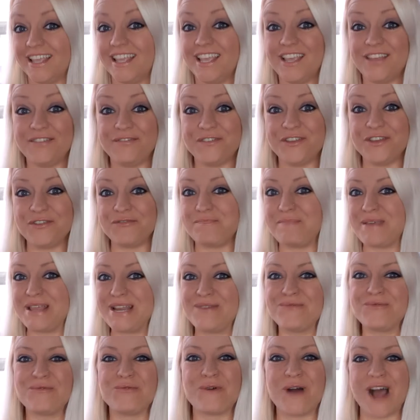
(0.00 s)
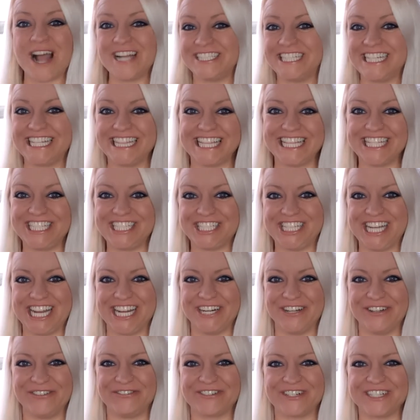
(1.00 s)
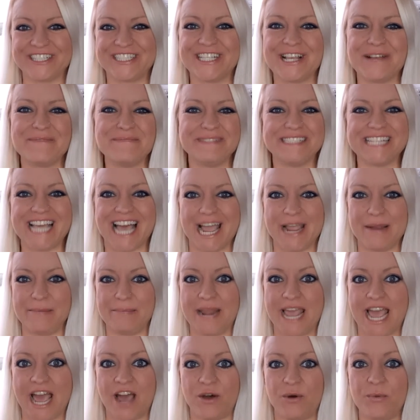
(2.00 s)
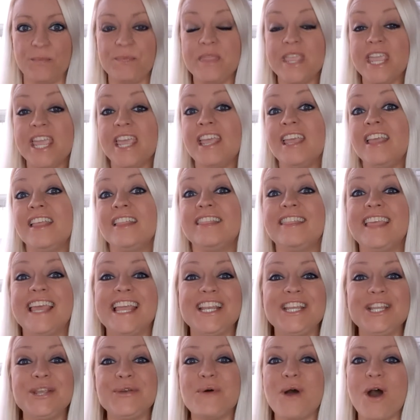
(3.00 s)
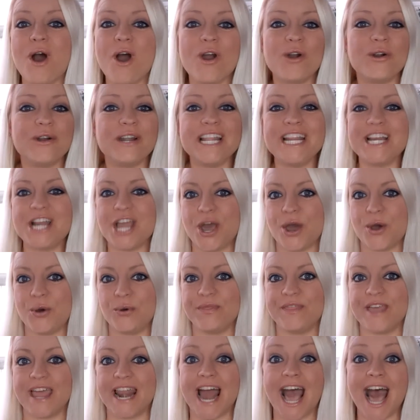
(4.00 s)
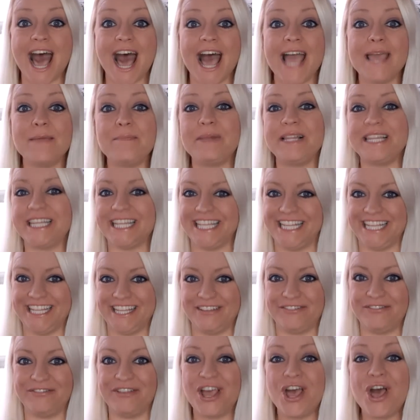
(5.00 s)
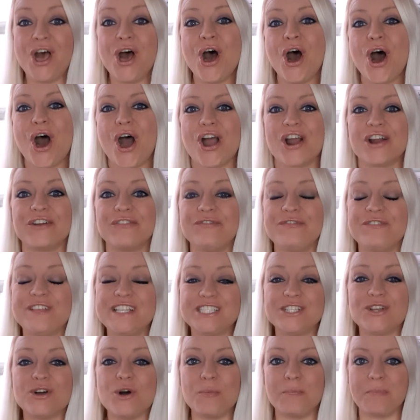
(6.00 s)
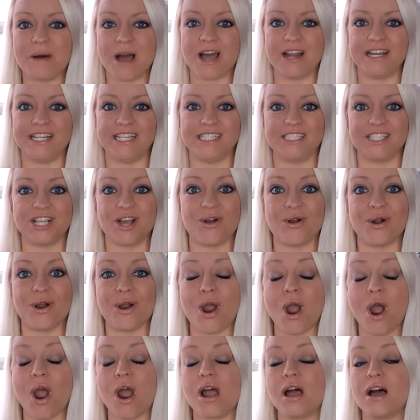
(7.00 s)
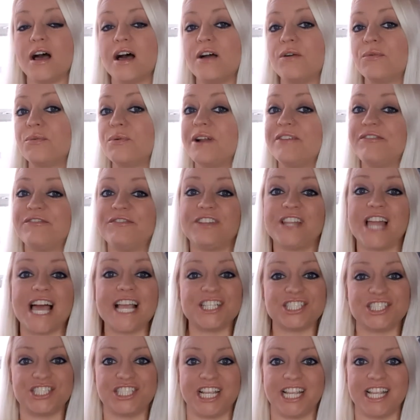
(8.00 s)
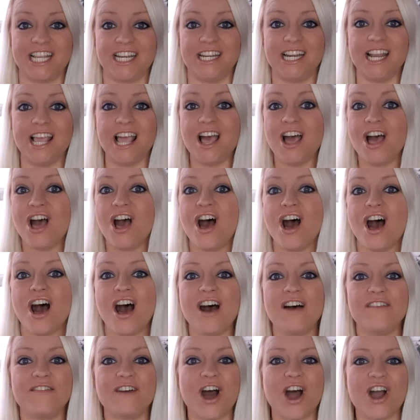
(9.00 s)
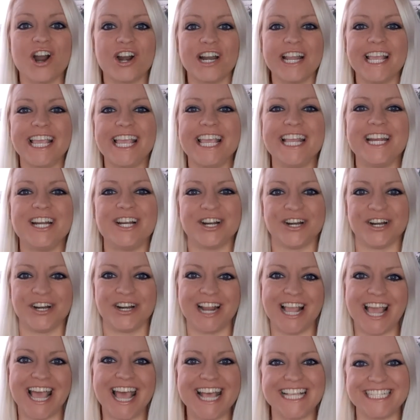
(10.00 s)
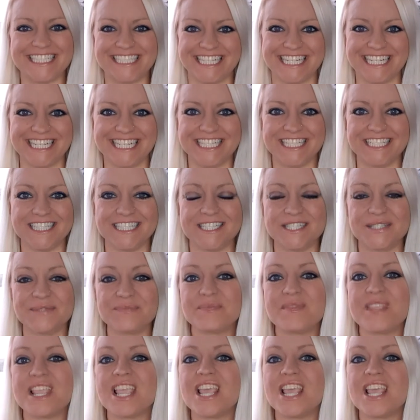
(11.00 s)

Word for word: If you've been watching this channel for some time now, then you already know that I believe our physical bodies are a reflection of our inner essence.